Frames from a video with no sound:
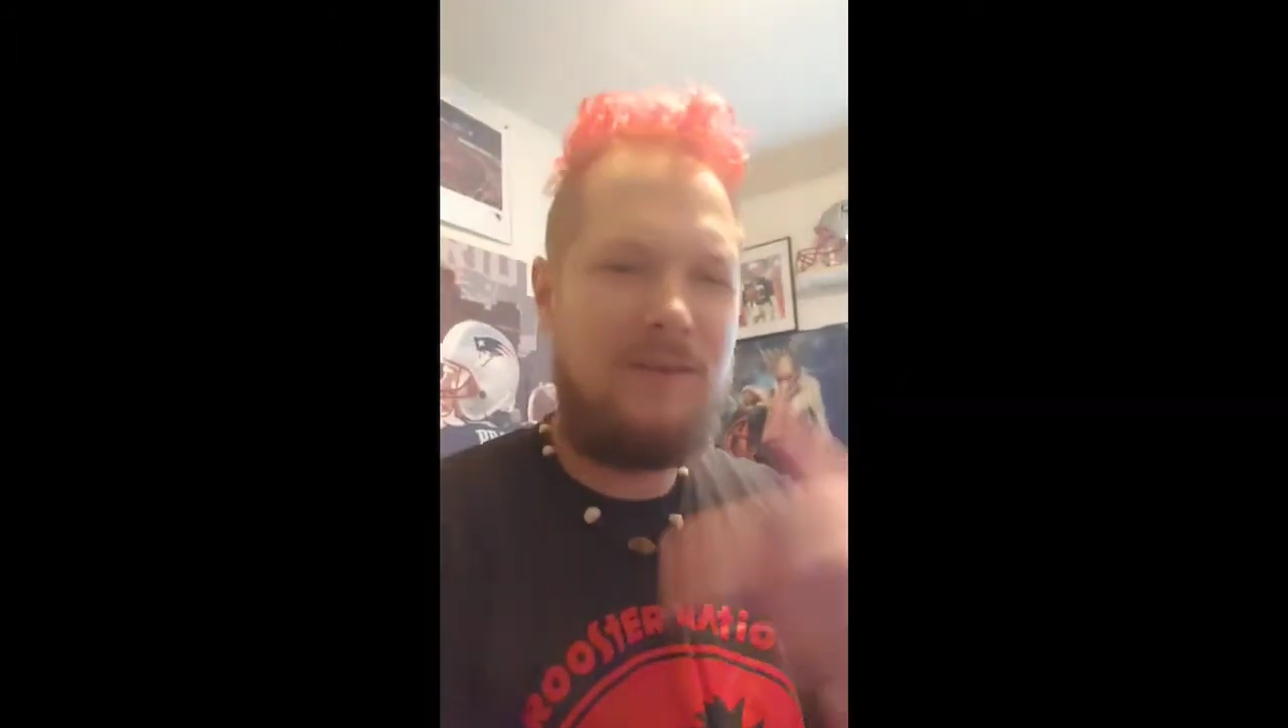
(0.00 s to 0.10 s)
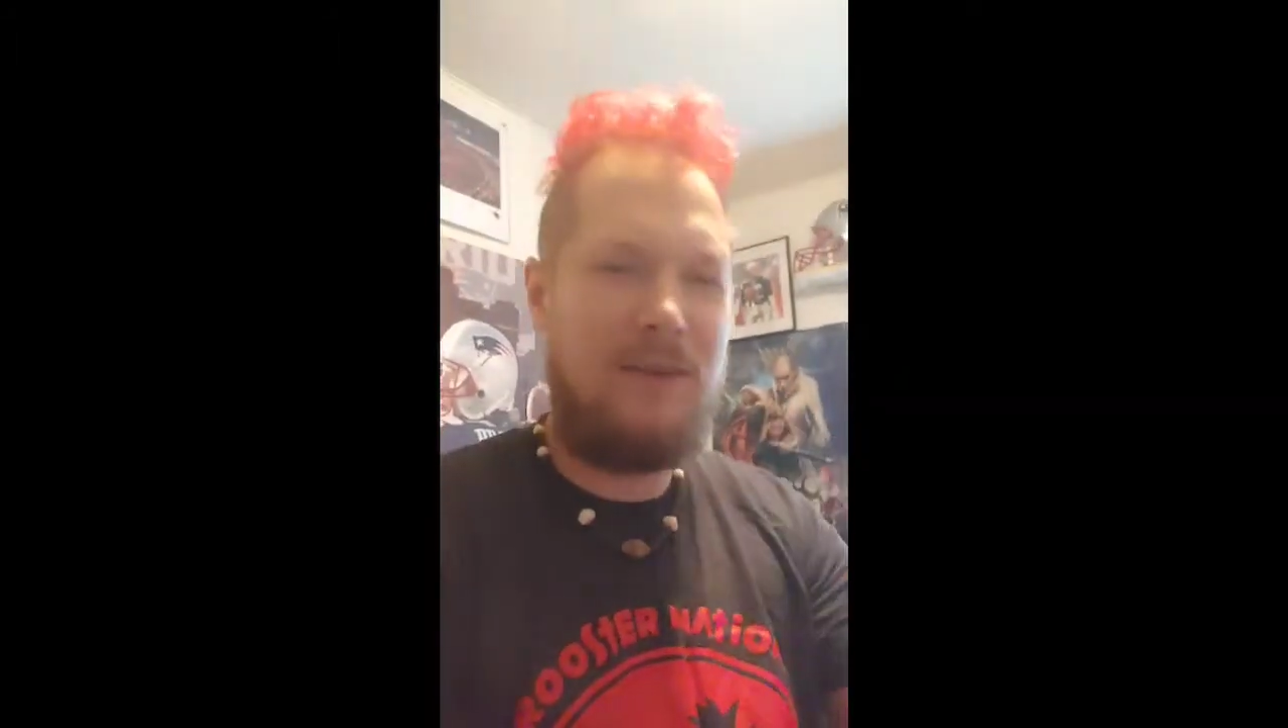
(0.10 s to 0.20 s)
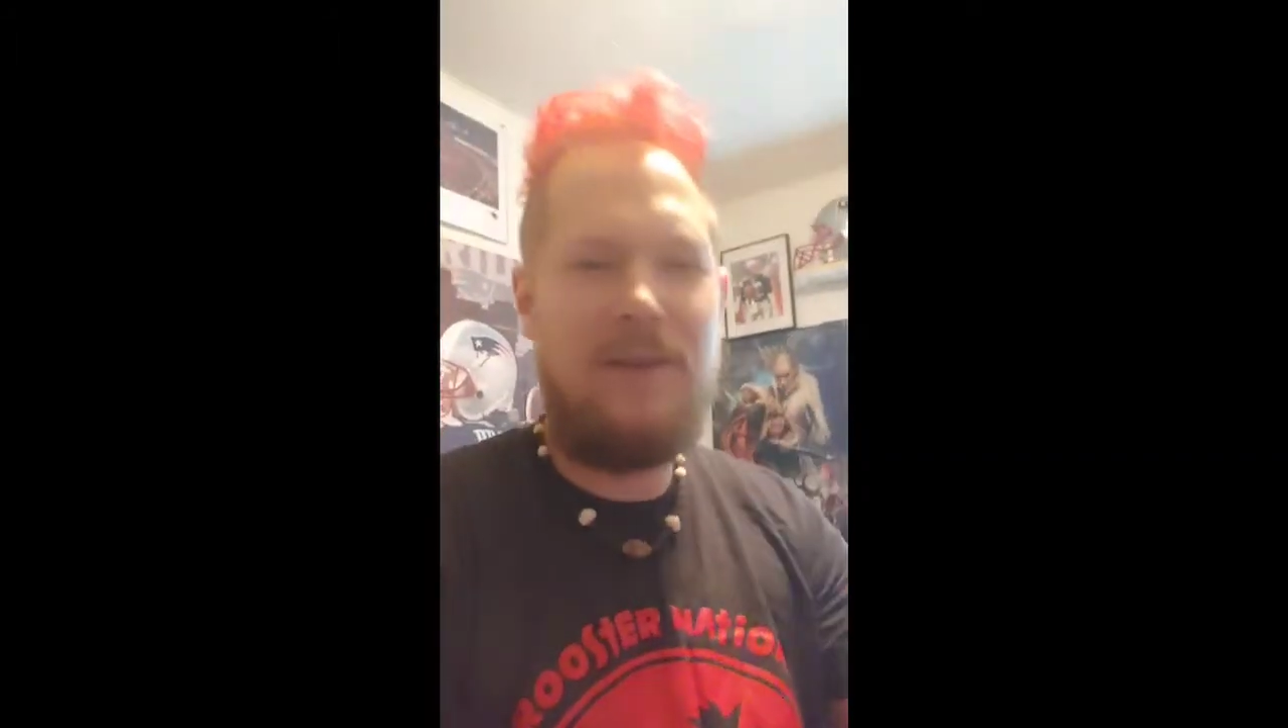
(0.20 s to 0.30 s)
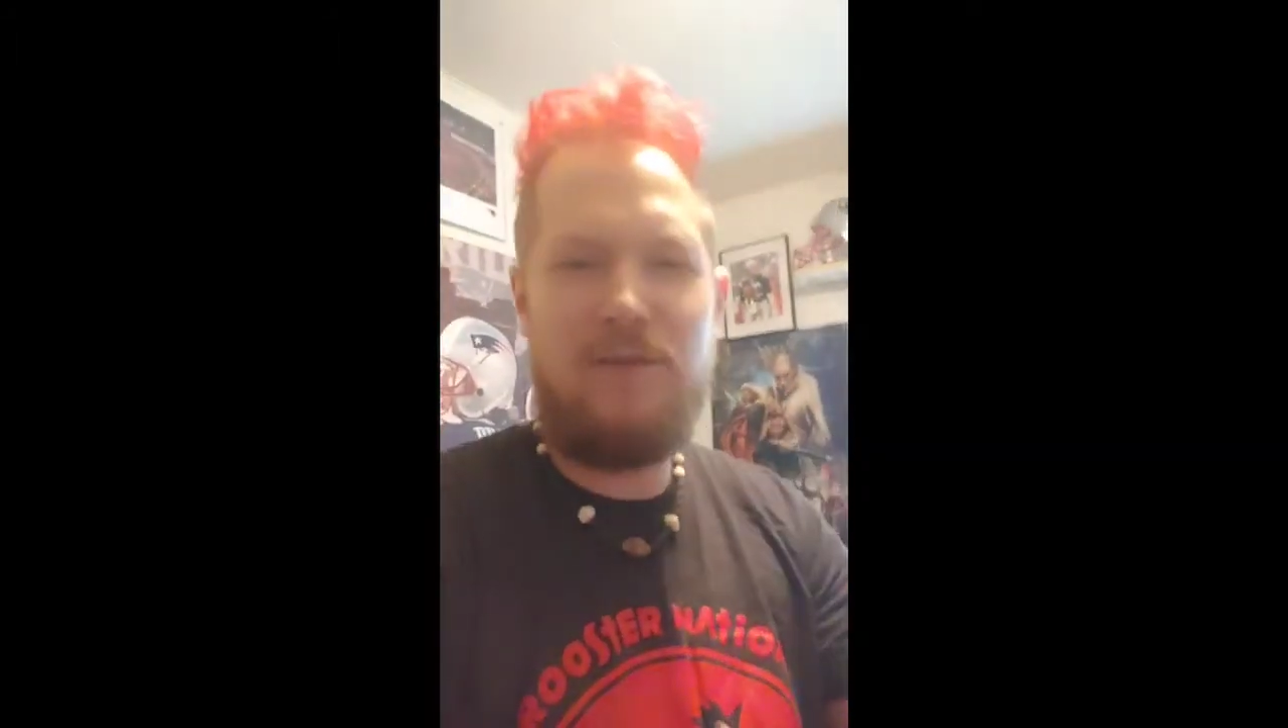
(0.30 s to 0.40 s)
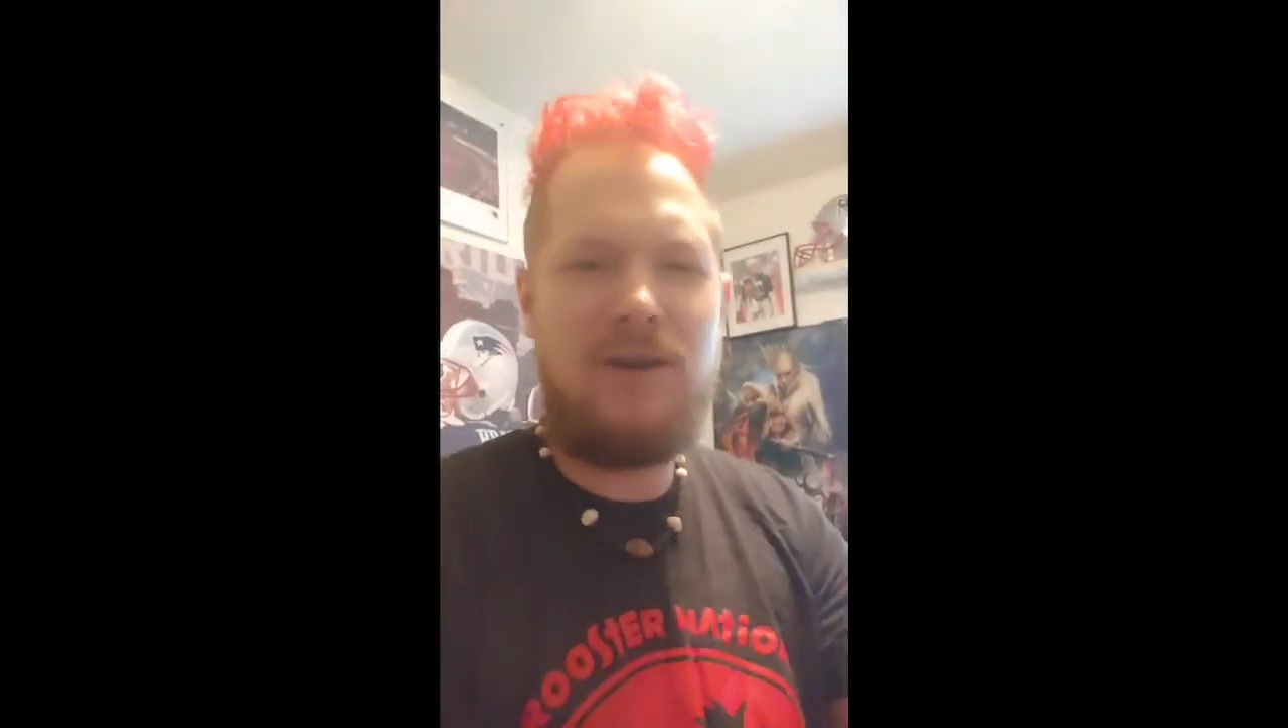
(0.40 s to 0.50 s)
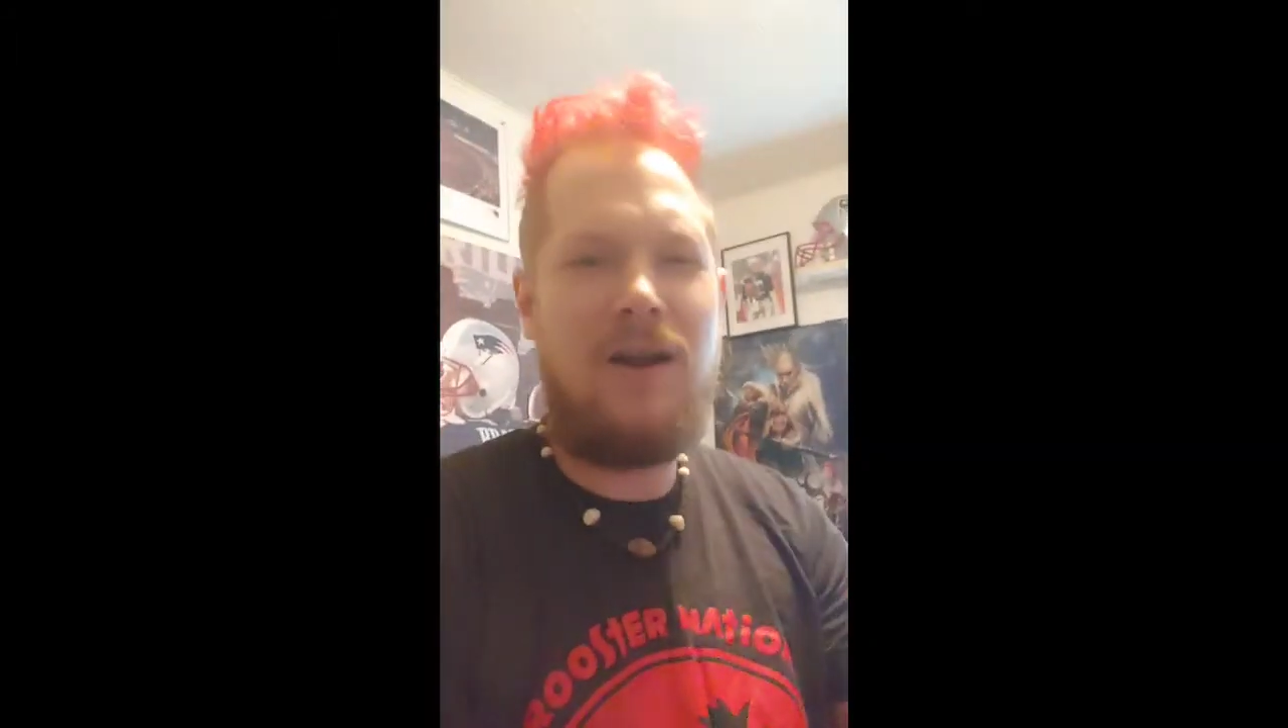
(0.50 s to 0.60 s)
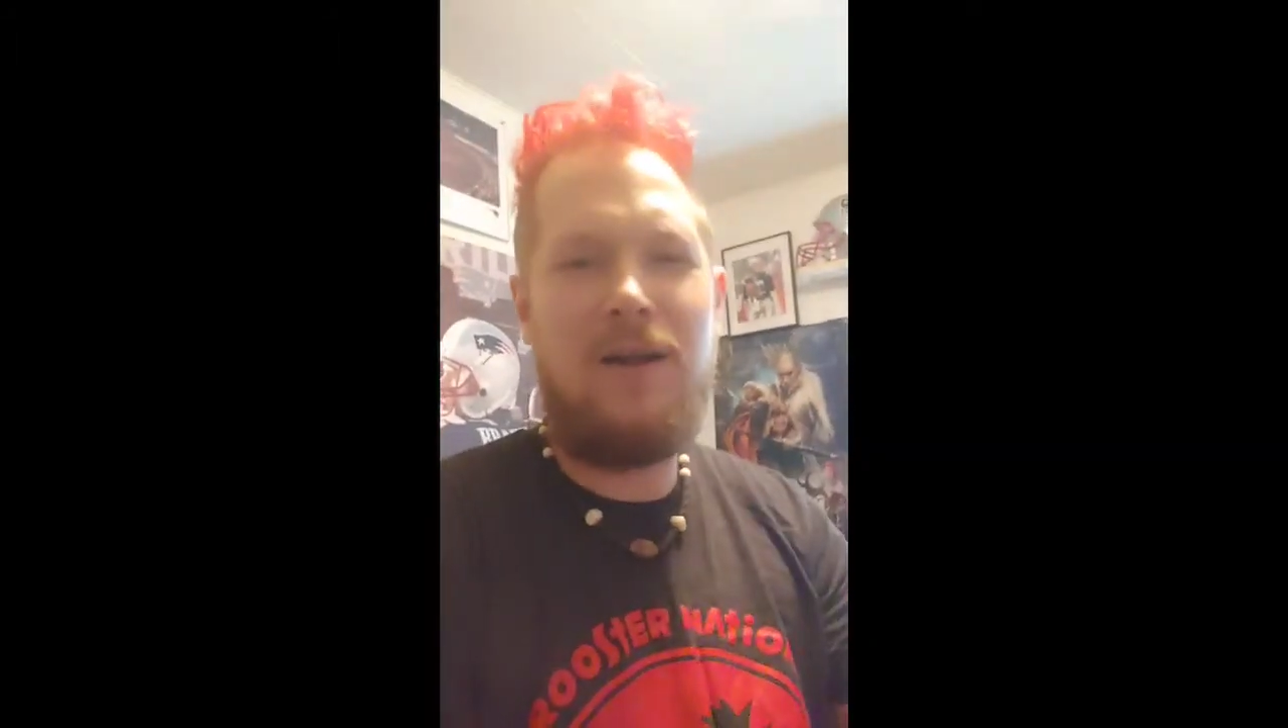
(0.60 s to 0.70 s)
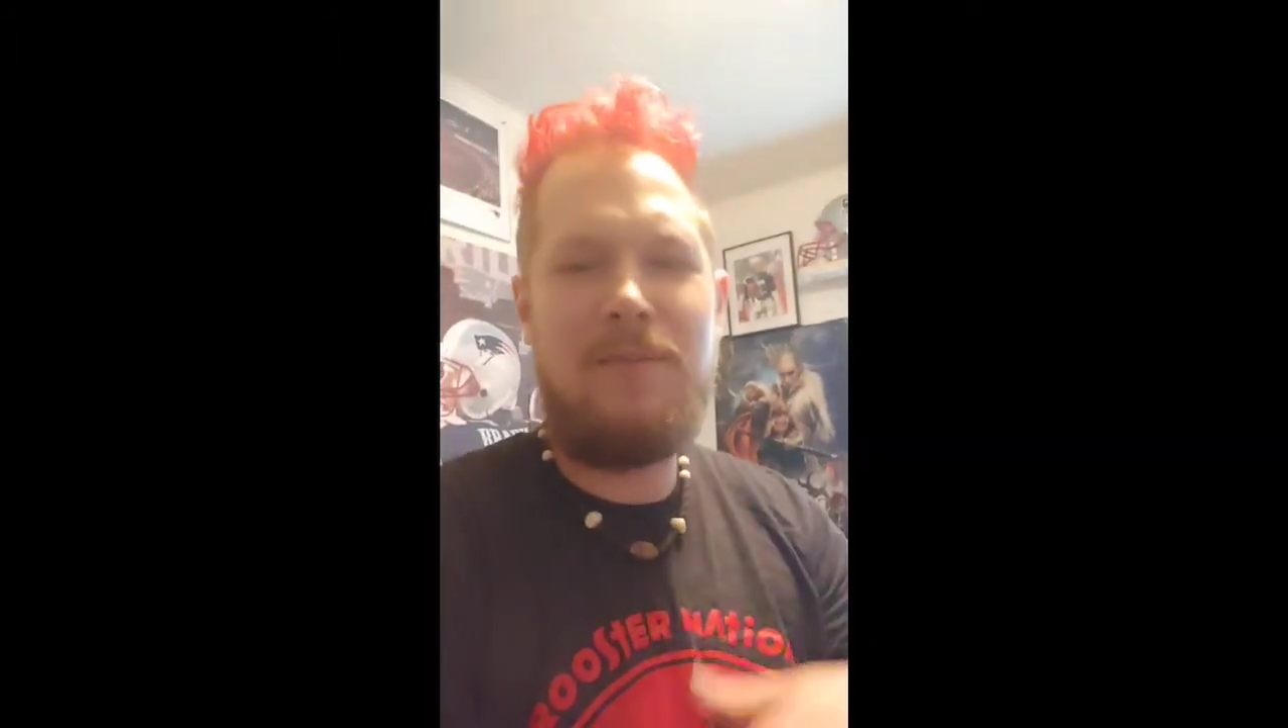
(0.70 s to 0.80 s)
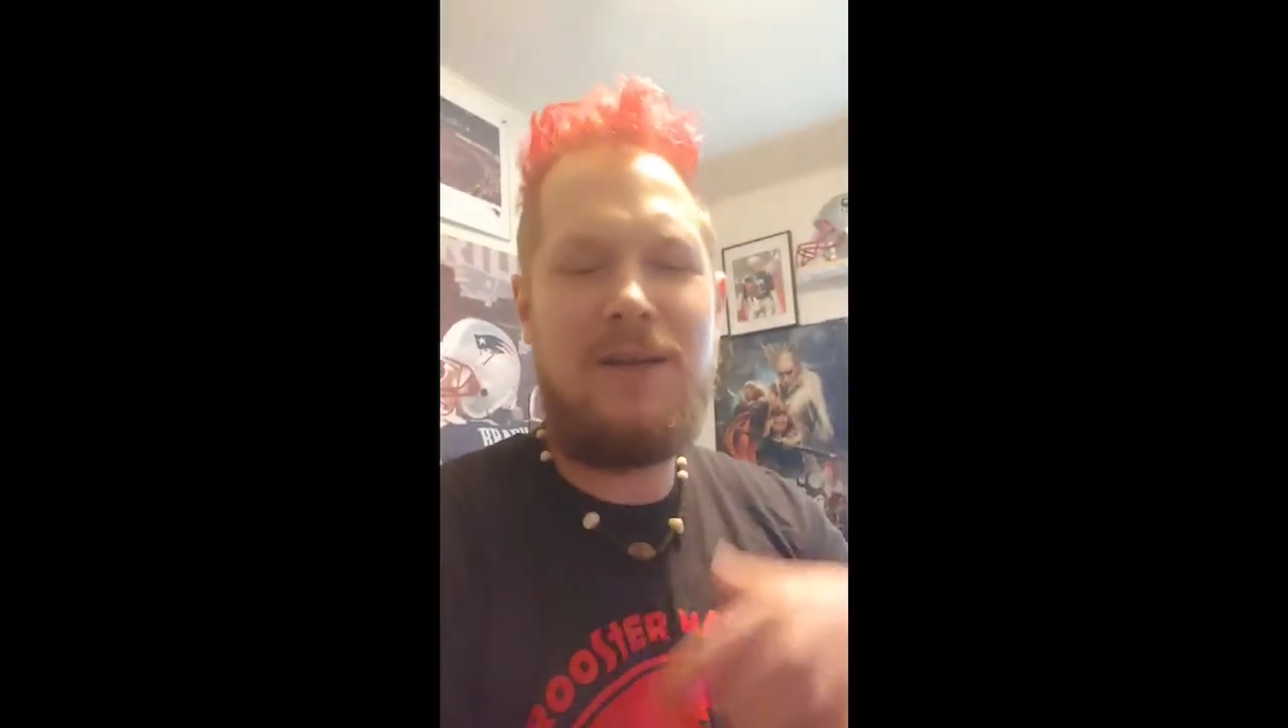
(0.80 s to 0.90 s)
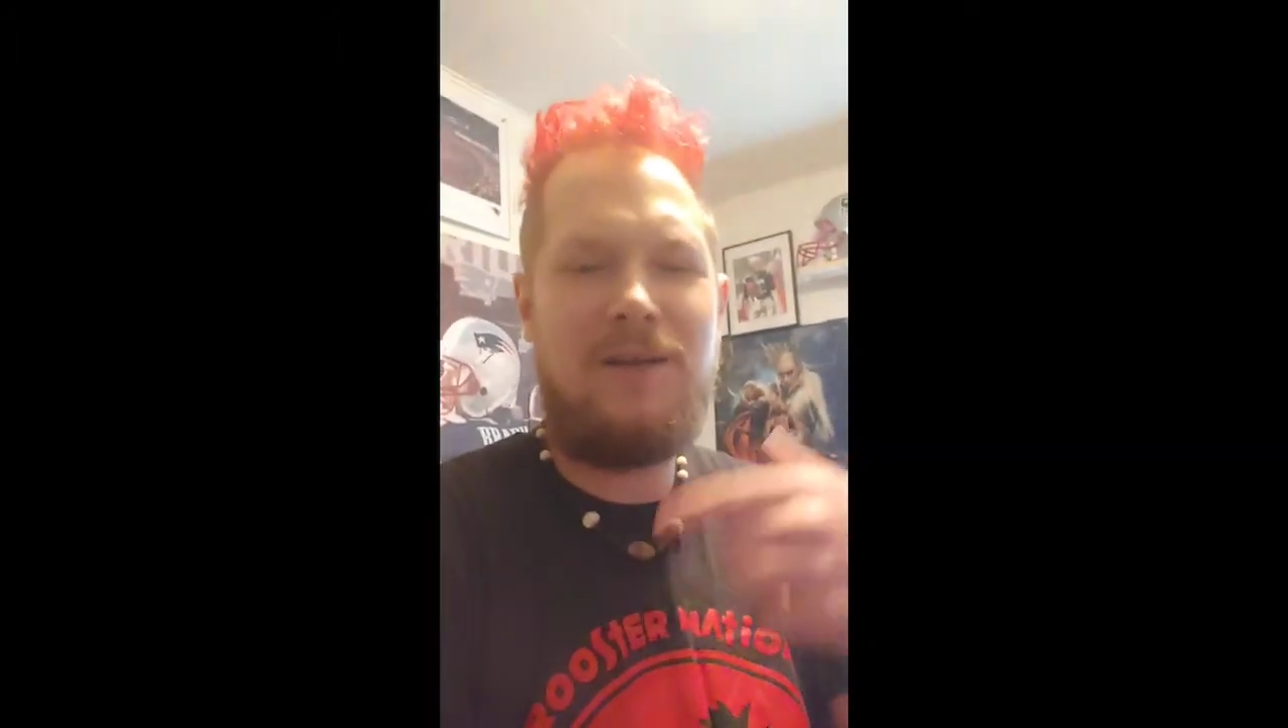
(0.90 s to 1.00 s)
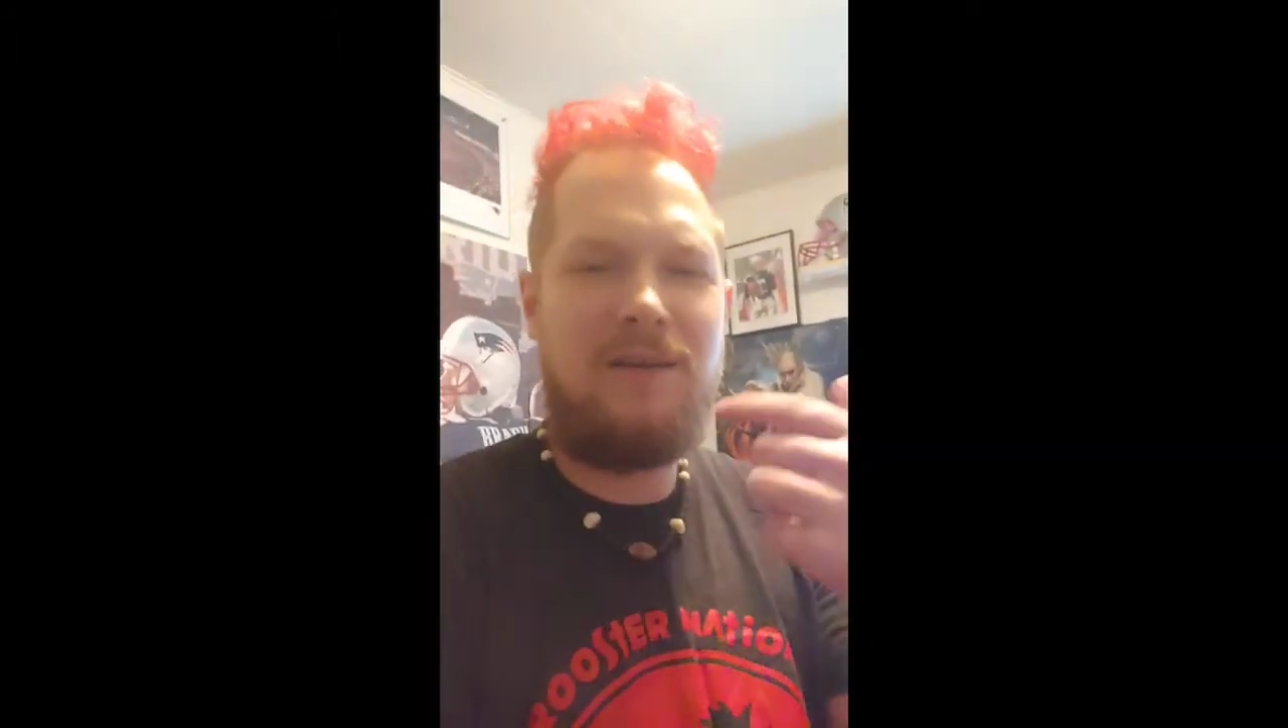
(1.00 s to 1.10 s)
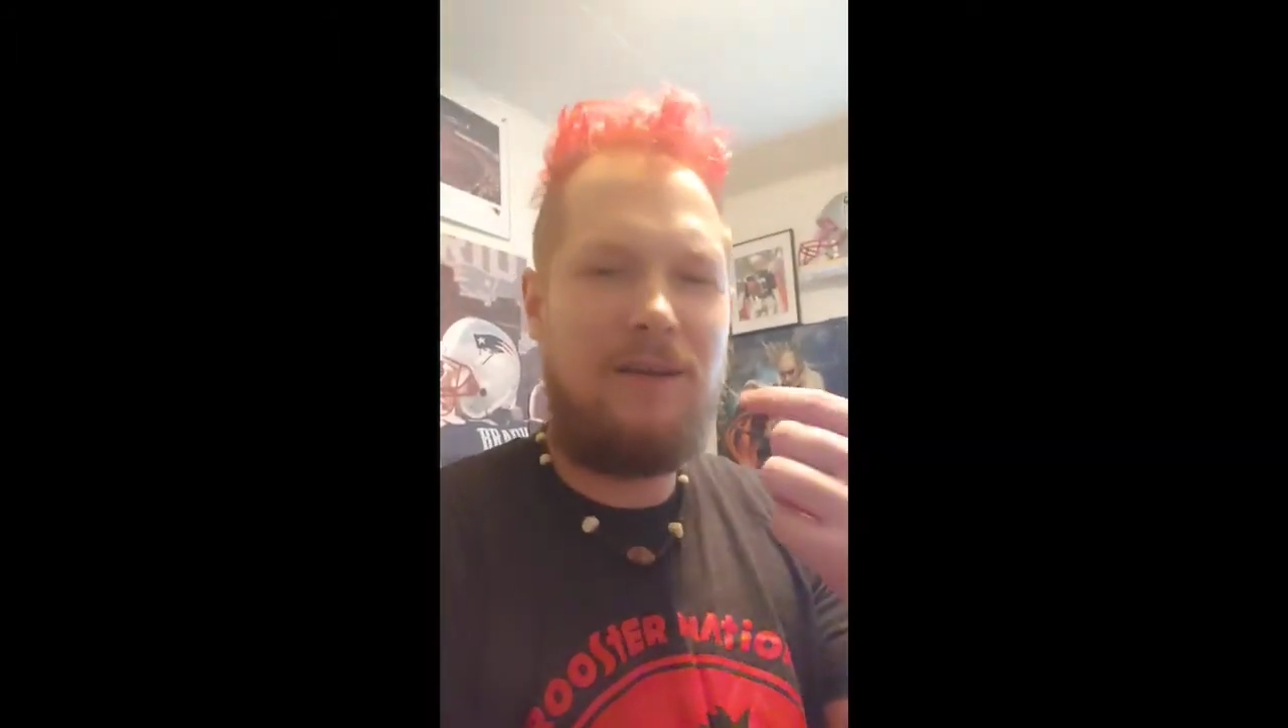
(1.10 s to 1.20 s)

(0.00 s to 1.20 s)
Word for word: Leave a comment